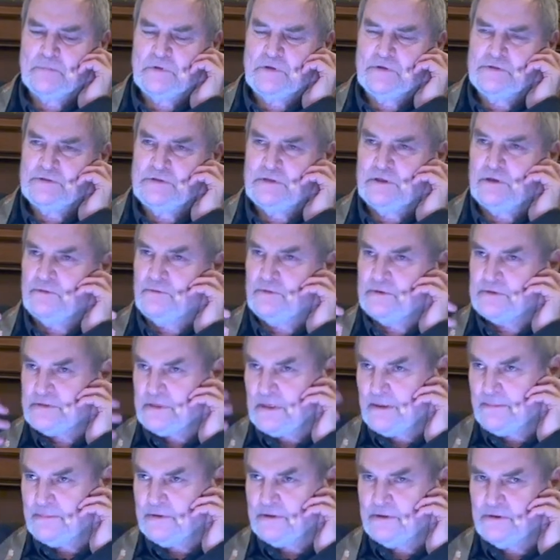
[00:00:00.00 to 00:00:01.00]
So you get what's
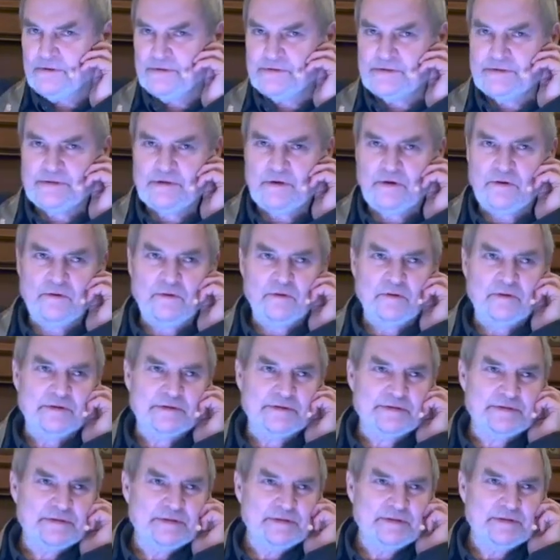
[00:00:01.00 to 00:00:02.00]
happening, her soul
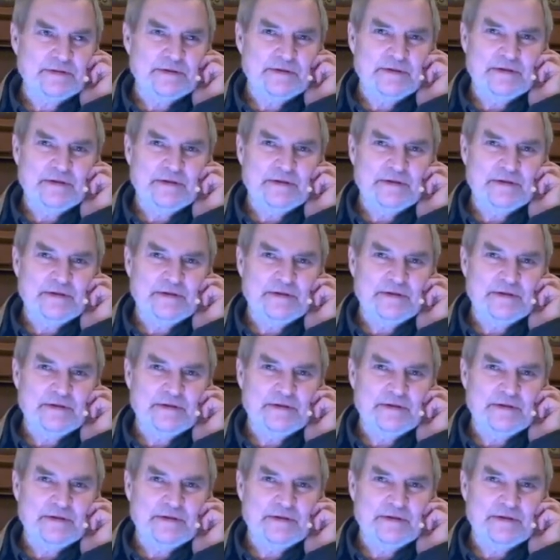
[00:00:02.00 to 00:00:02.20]
is